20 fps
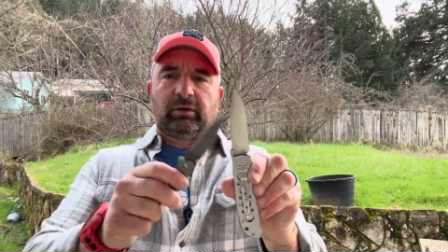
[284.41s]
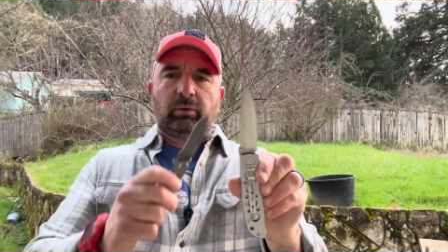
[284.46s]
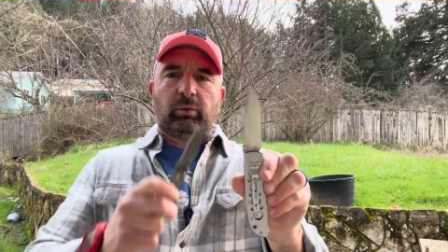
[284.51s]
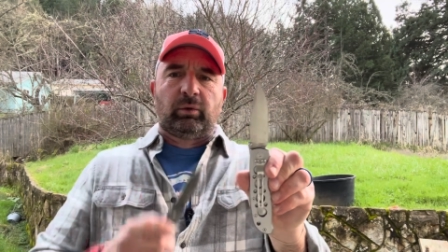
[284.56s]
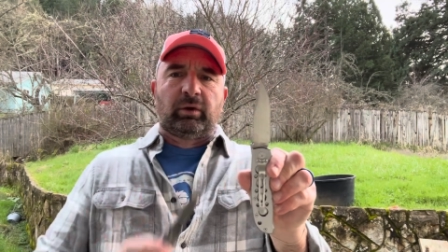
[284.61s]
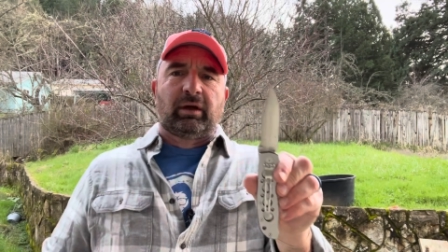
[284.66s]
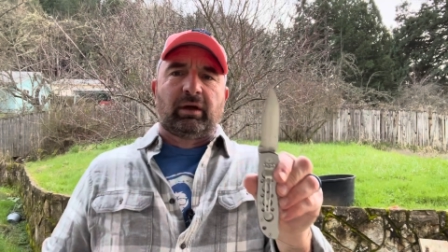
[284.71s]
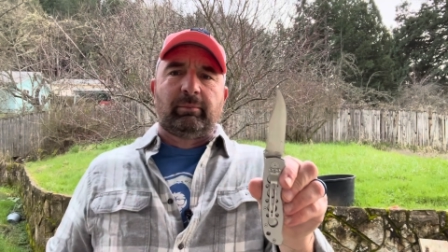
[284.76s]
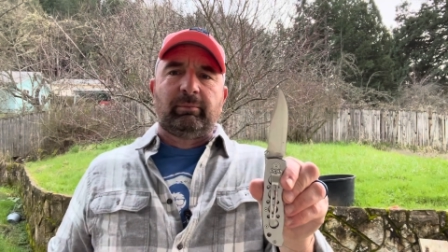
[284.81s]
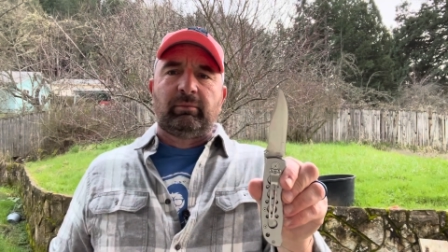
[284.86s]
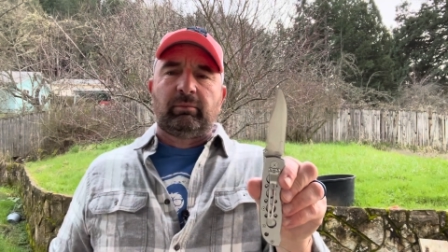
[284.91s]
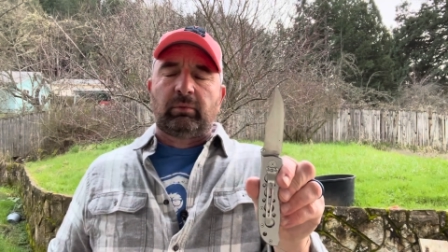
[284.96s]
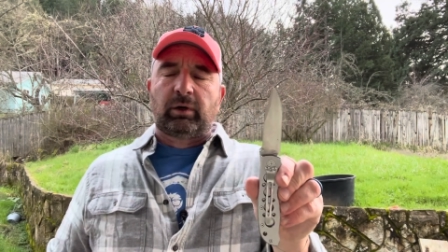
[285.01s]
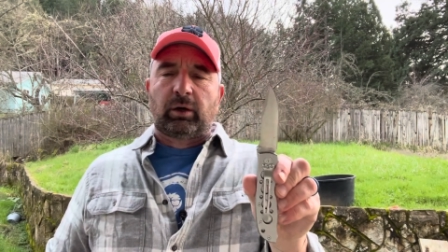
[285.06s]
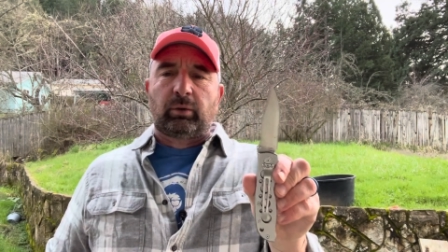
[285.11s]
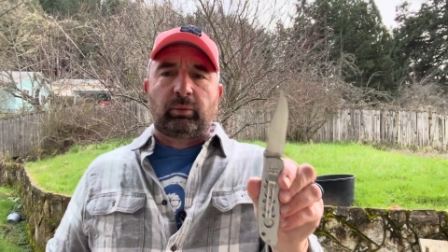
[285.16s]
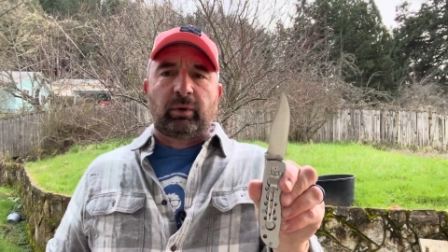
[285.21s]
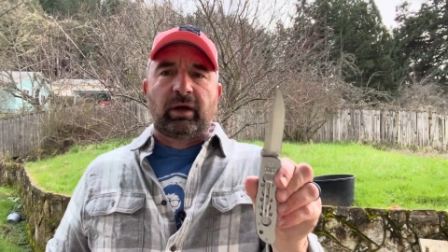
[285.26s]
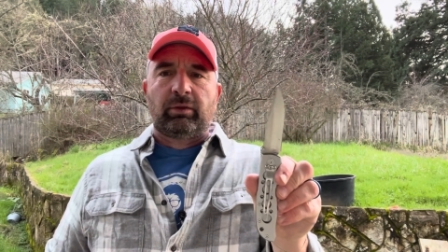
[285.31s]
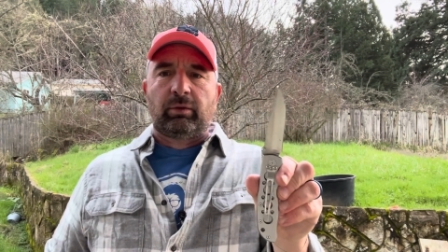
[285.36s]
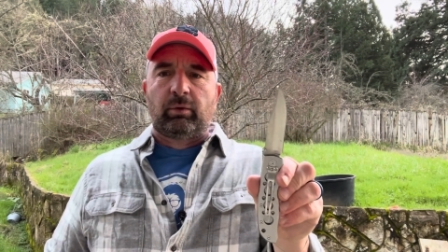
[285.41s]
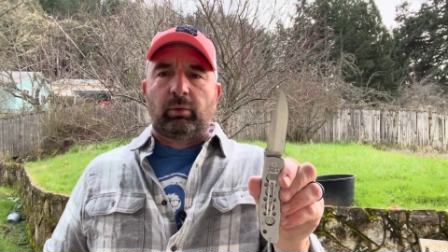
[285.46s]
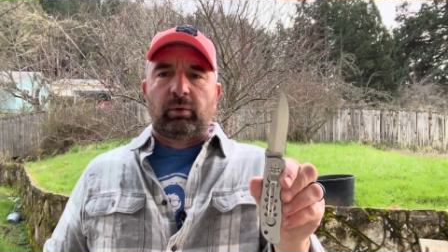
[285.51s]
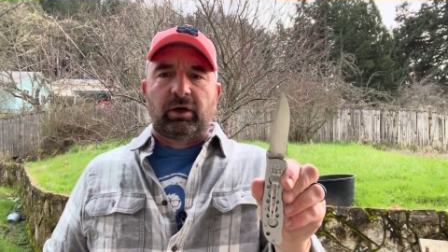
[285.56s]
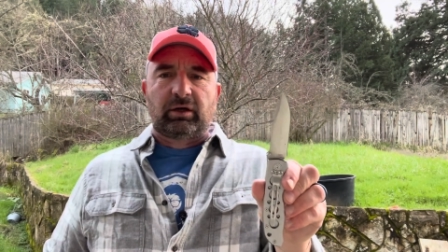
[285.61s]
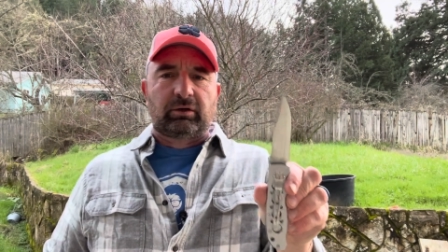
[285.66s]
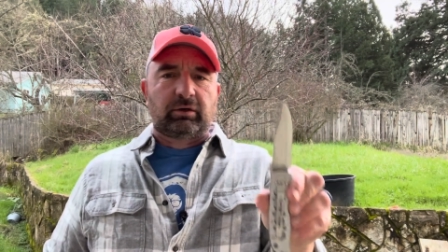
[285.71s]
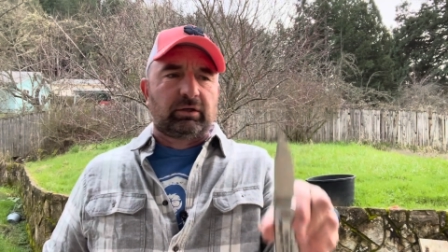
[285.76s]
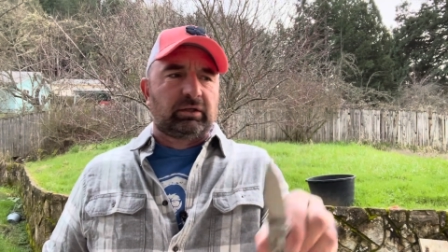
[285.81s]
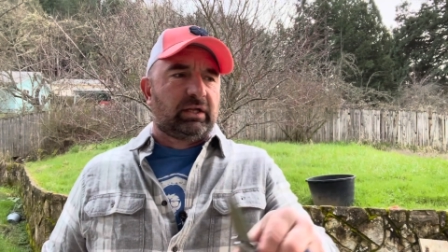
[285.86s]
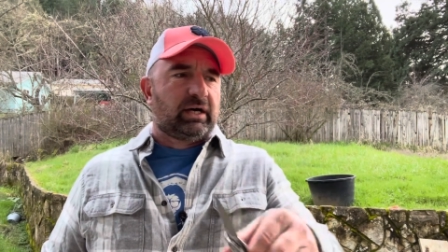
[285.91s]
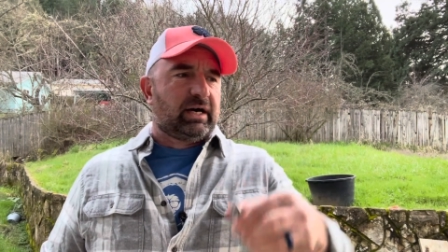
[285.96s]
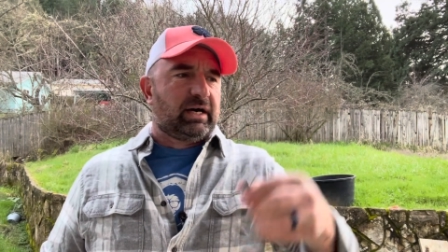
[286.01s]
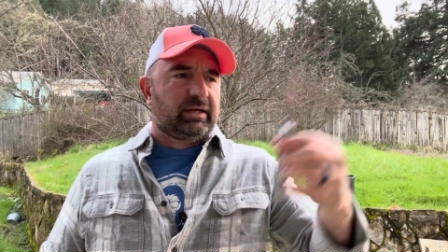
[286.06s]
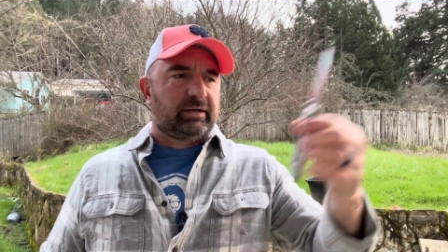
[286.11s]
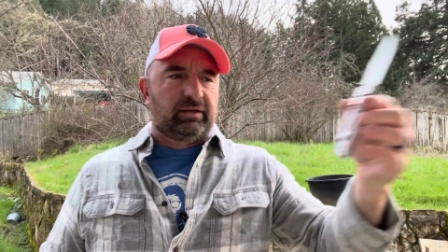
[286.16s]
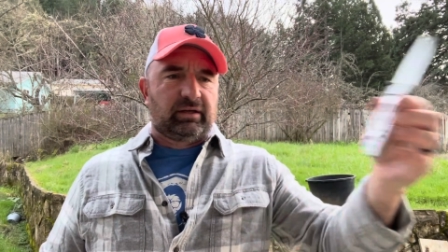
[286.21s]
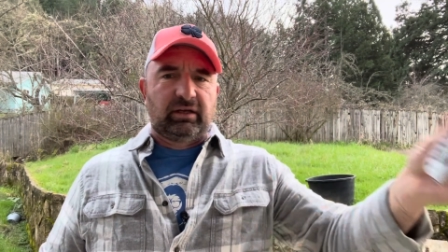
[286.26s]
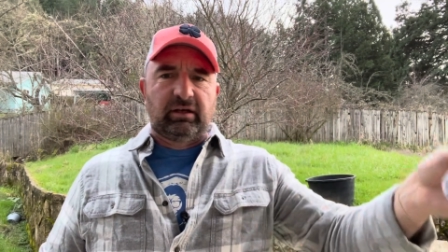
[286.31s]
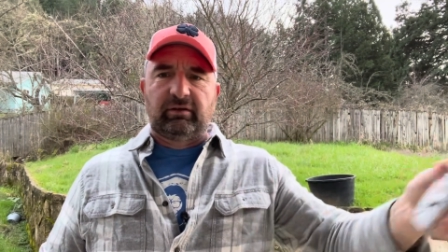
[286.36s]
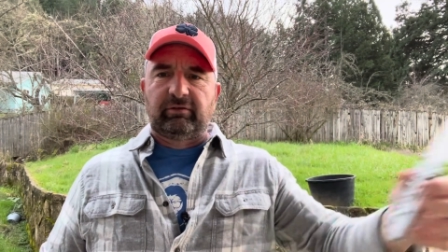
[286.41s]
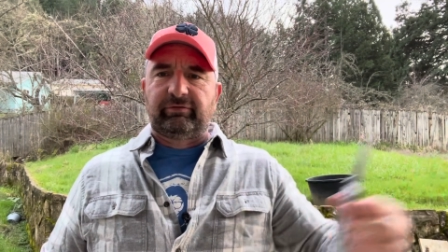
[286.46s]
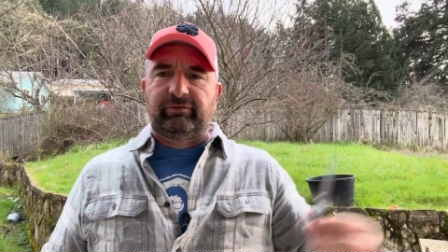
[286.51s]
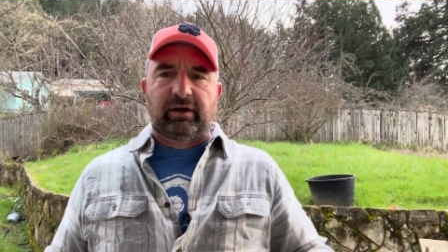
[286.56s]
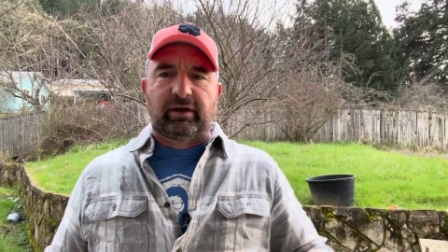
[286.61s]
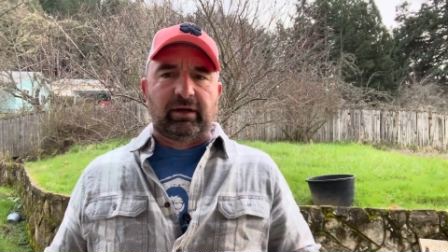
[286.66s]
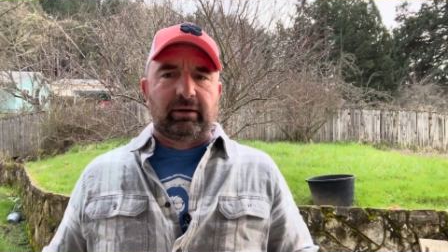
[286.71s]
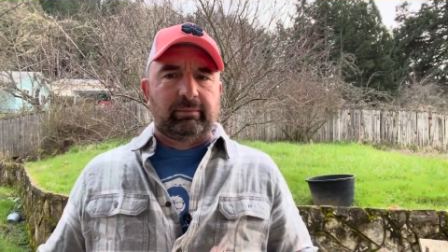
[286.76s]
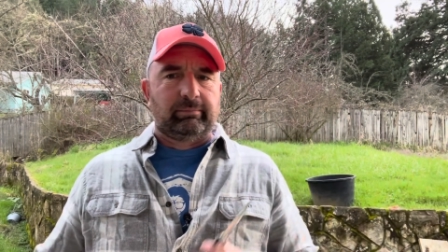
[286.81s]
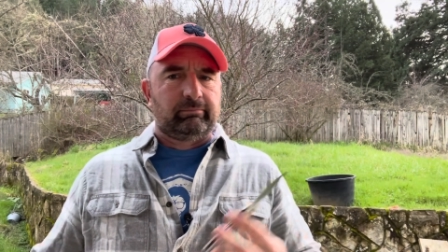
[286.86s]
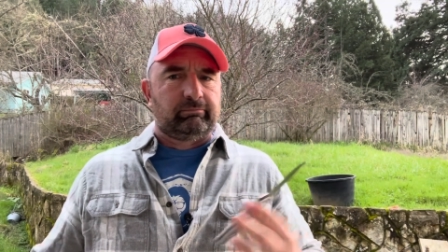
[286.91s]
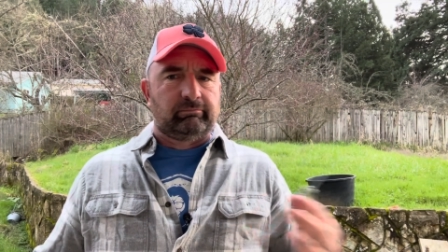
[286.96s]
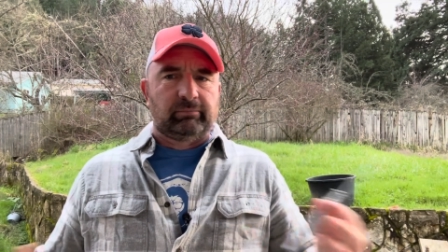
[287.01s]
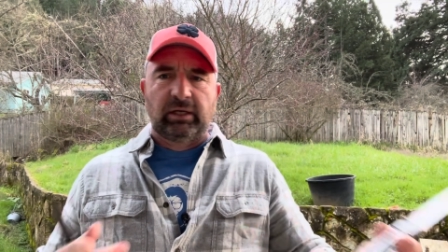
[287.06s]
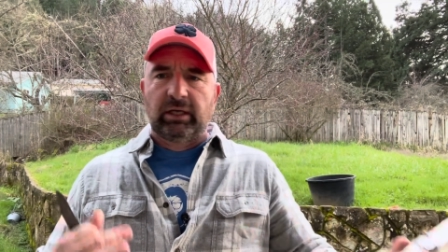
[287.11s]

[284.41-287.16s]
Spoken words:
when I'm around the water a lot, if I'm